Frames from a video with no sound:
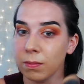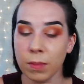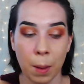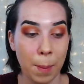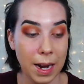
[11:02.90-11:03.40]

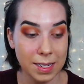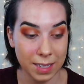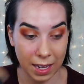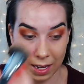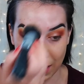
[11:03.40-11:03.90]
my
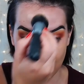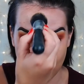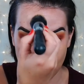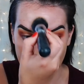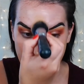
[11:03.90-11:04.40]
skin
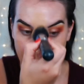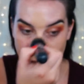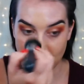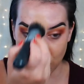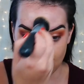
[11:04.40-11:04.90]

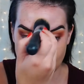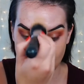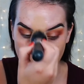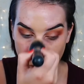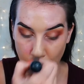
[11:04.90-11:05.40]
just
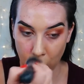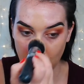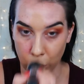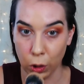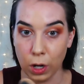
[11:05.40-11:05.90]

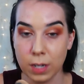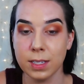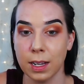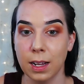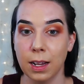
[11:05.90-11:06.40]
looks